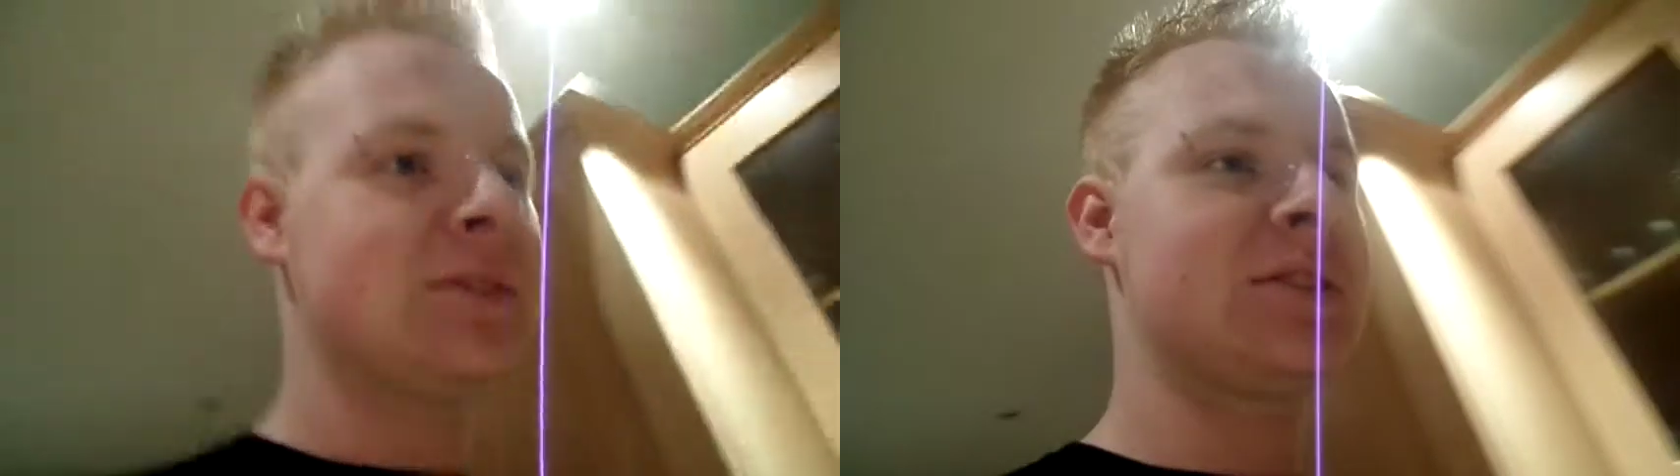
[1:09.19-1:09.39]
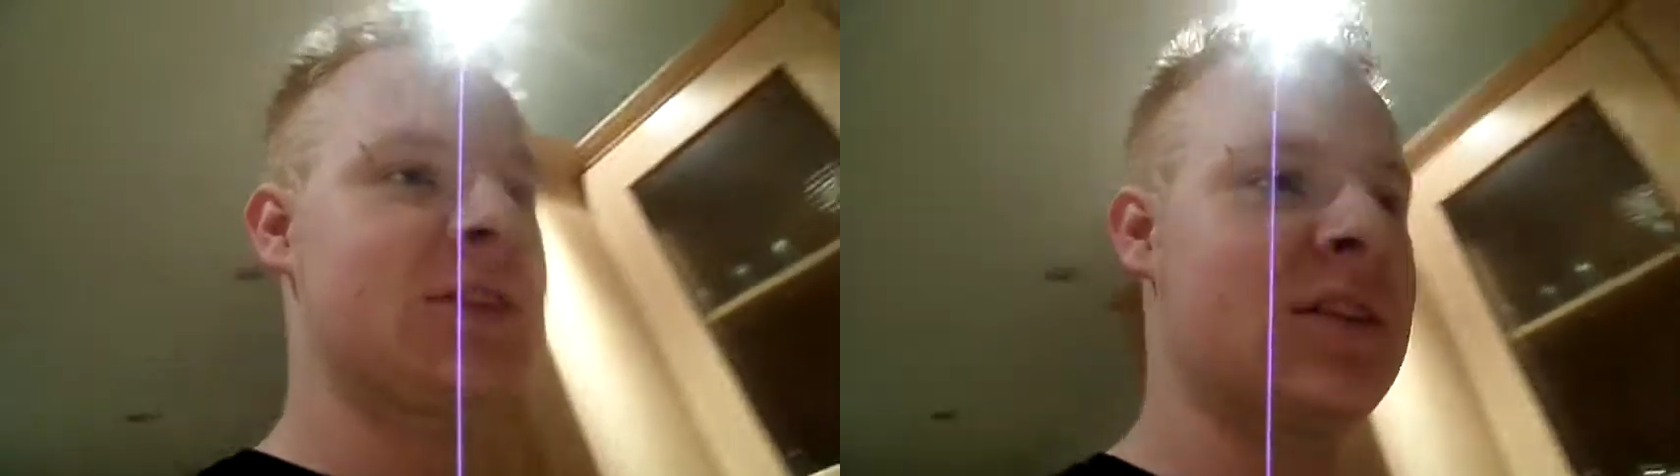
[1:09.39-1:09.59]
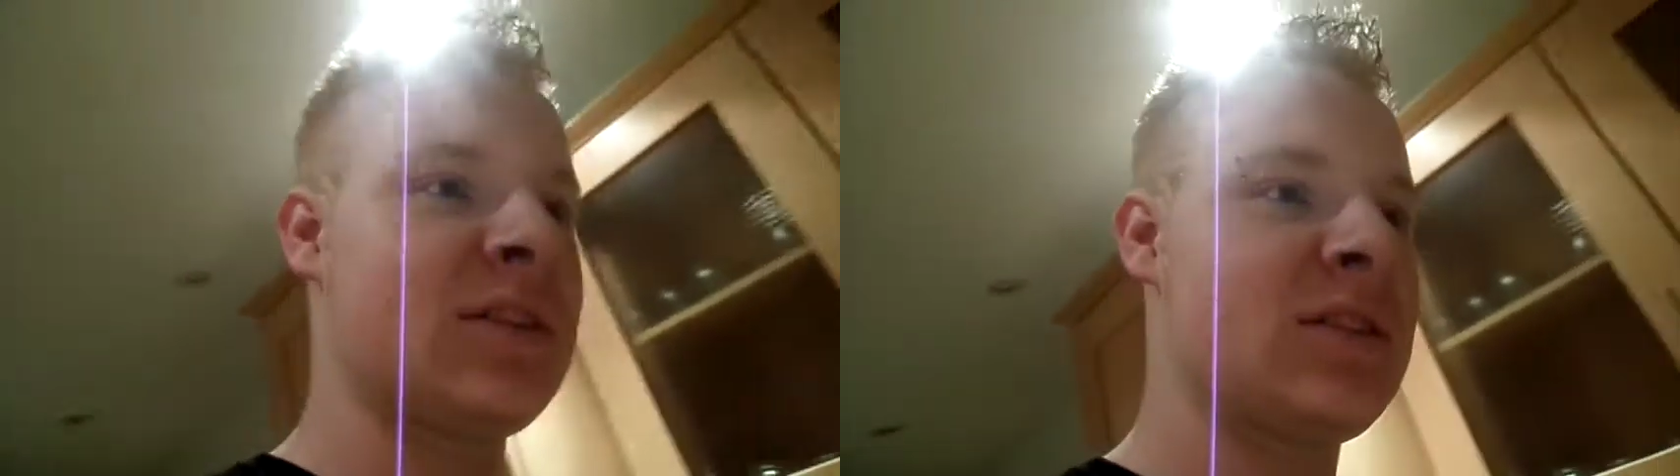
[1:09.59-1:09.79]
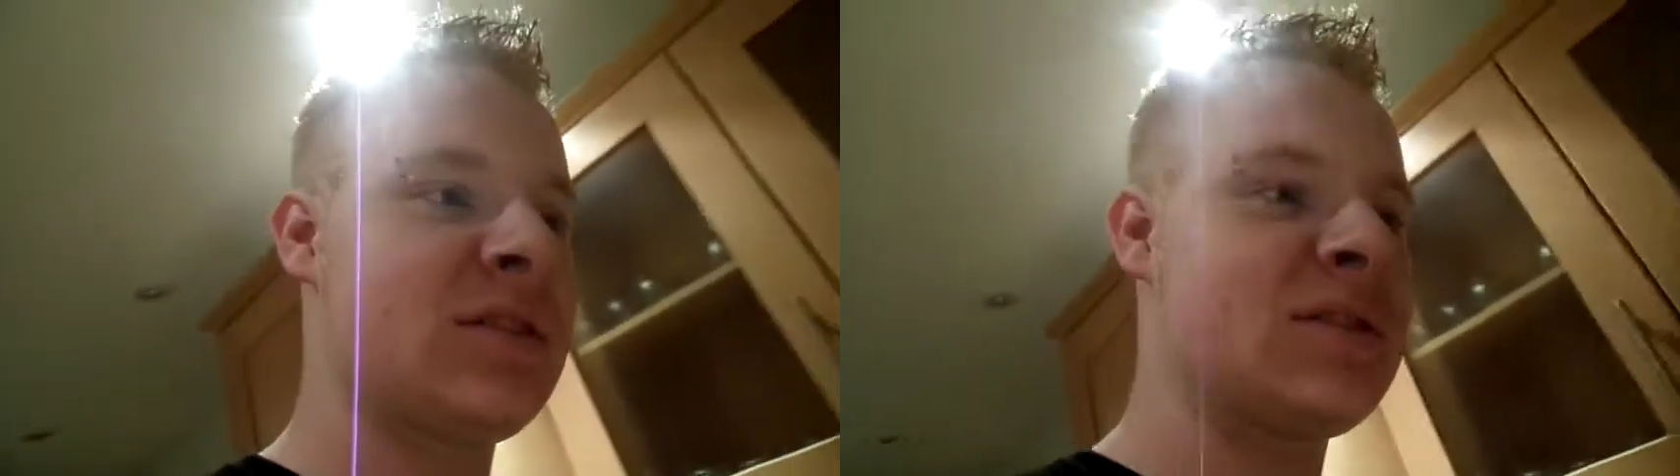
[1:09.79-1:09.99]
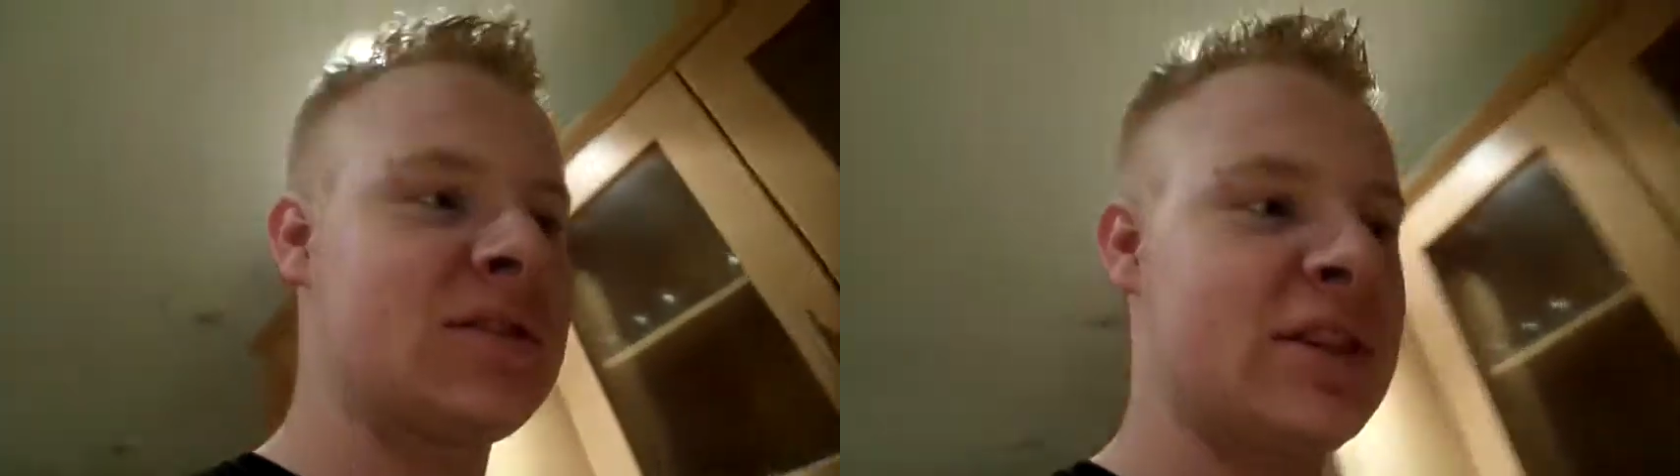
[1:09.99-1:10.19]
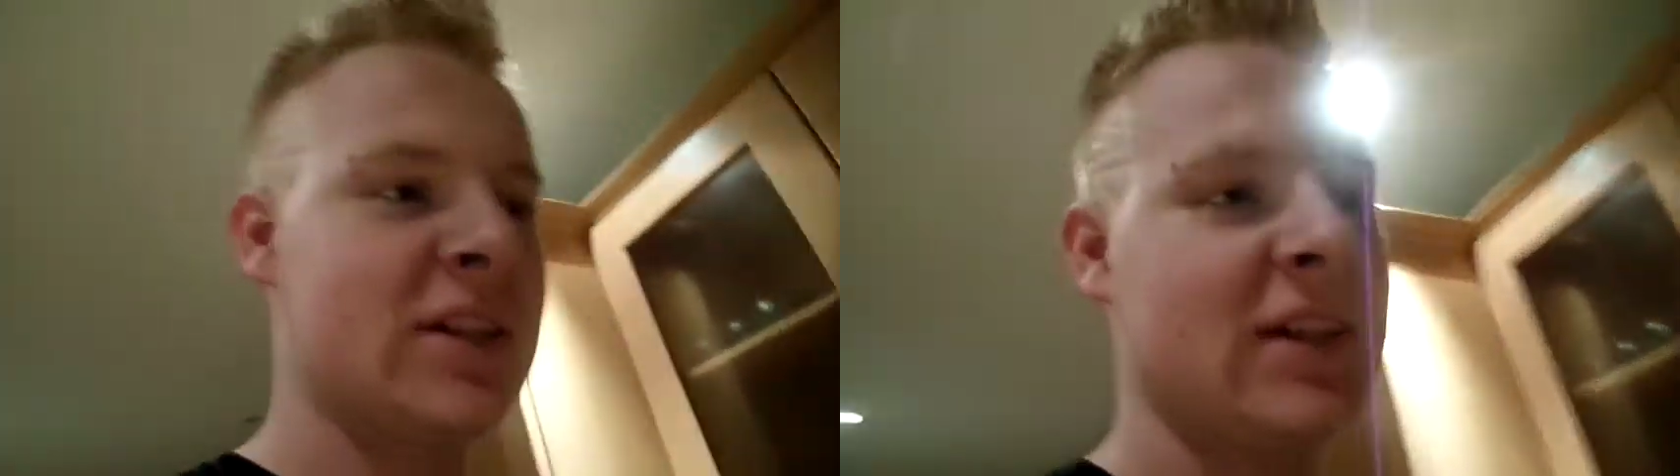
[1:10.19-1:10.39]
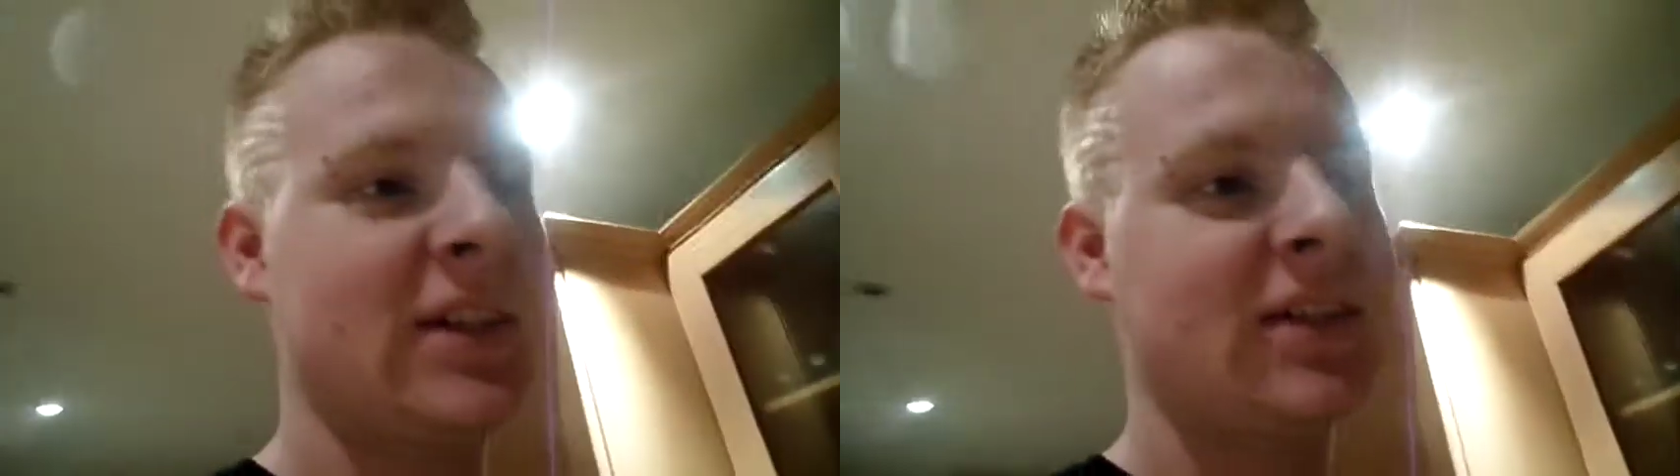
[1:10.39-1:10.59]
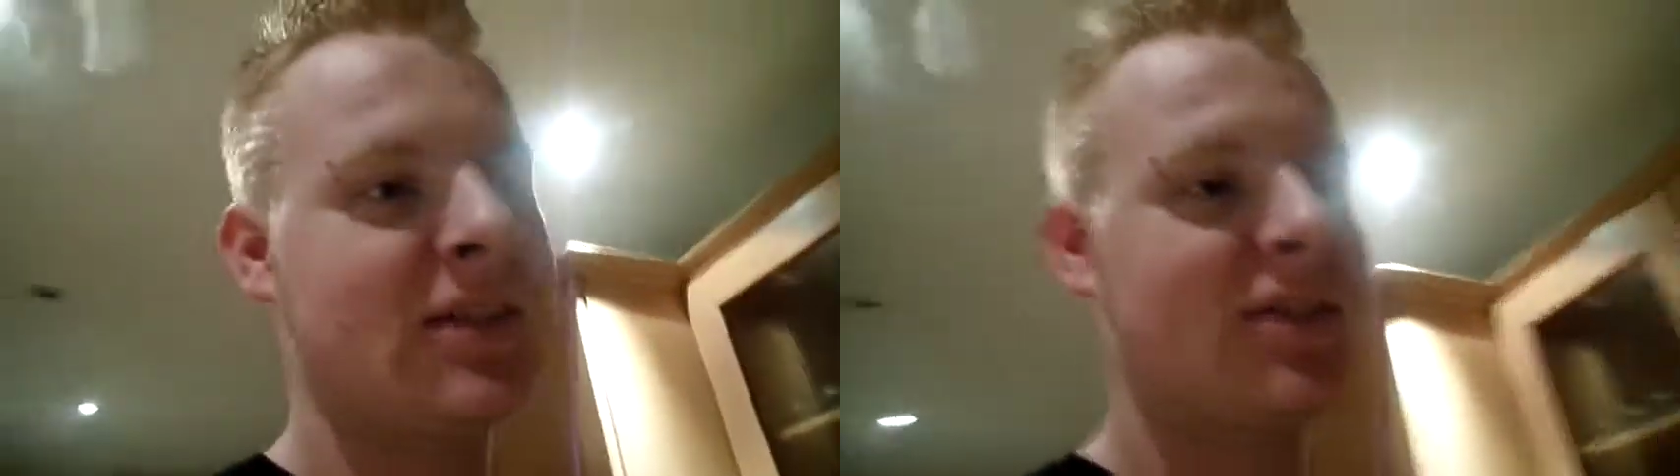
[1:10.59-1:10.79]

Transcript: So today